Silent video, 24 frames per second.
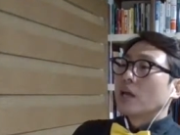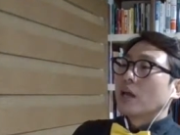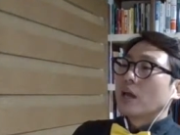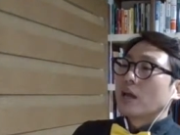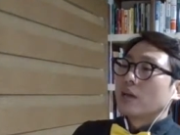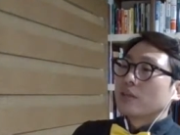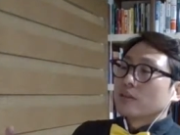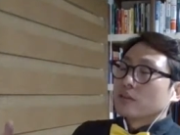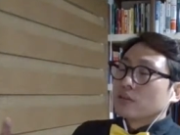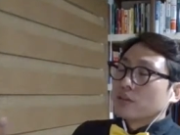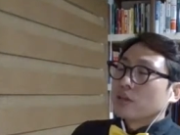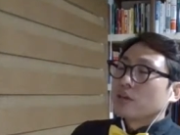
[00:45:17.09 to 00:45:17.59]

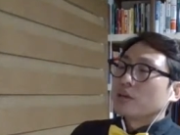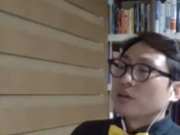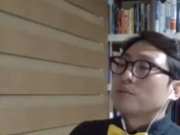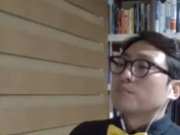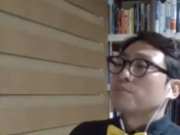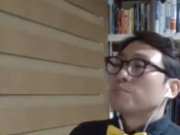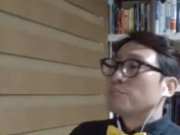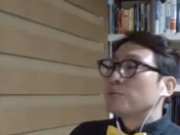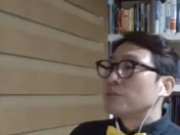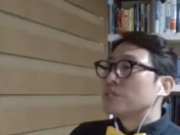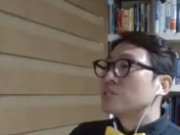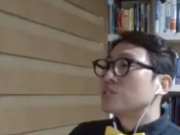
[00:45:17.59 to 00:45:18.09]
and their
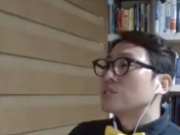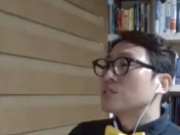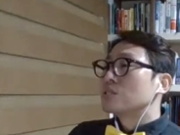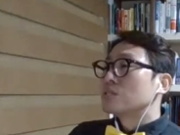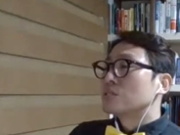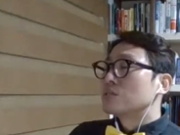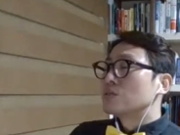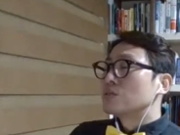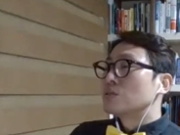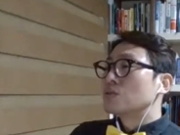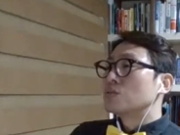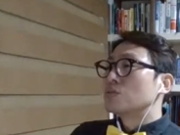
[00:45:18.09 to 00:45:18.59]
business
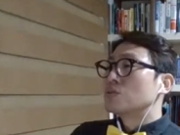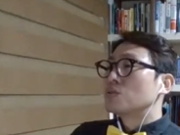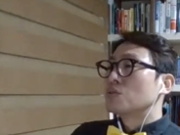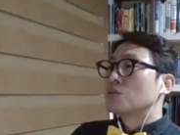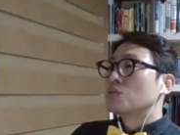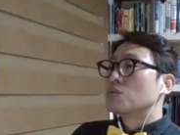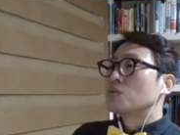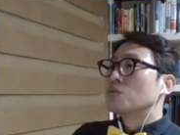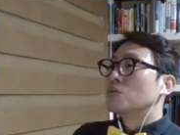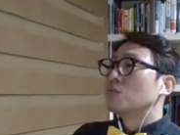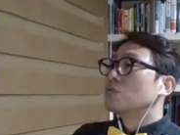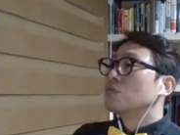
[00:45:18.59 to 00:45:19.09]
due
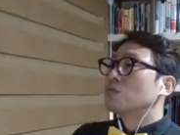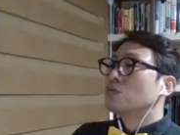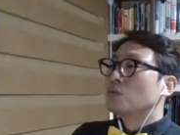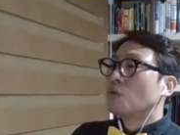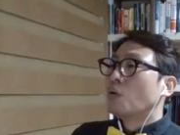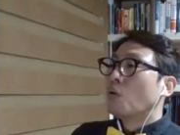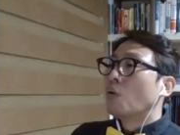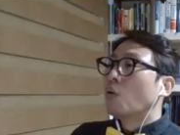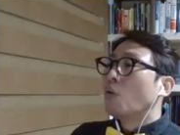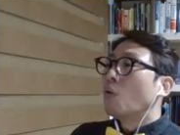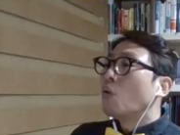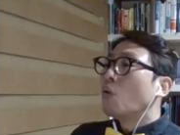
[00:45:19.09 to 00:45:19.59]
to
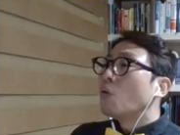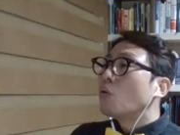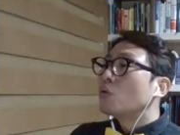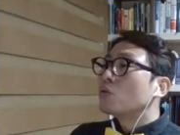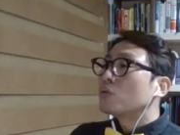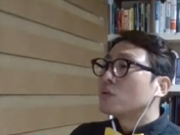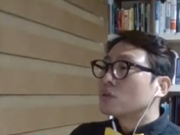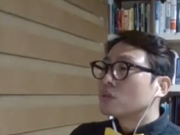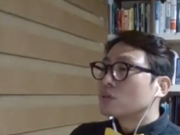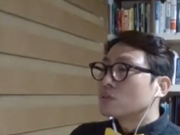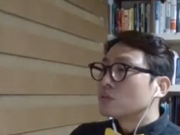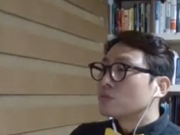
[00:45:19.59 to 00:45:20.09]
no
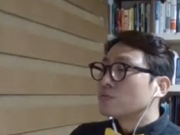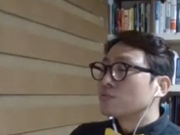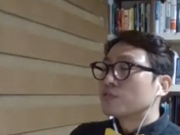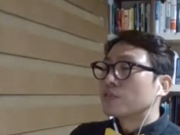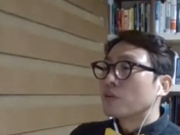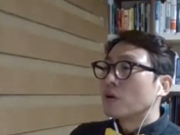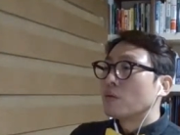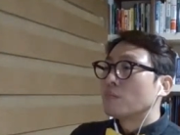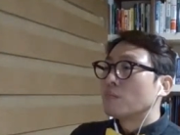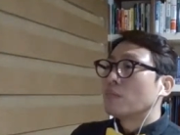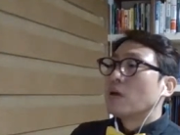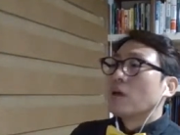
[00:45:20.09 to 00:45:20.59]
orders
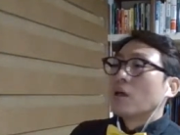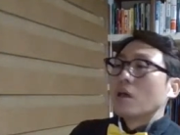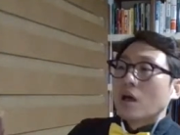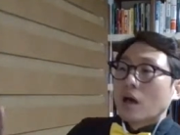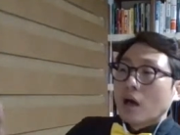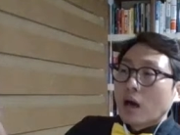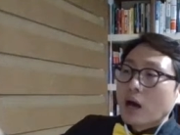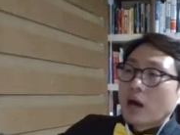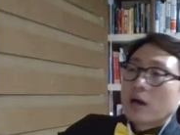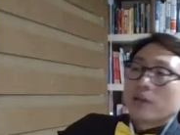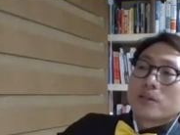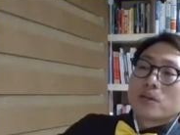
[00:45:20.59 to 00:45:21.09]
from
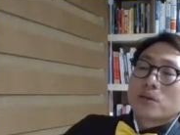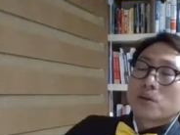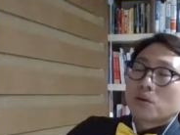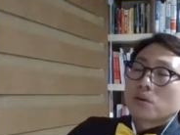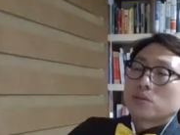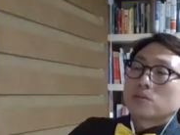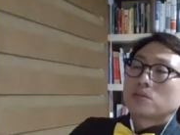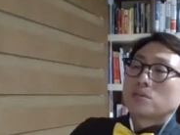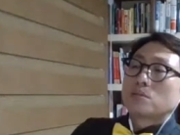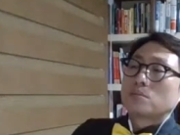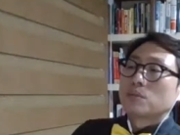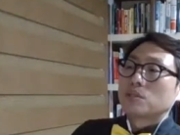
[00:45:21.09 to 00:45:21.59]
other
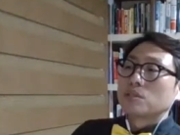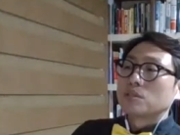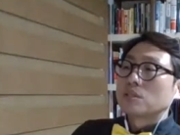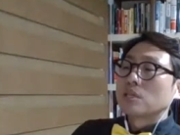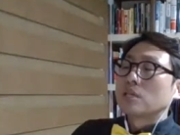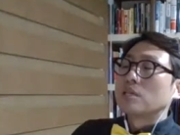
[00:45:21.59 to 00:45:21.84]
customers.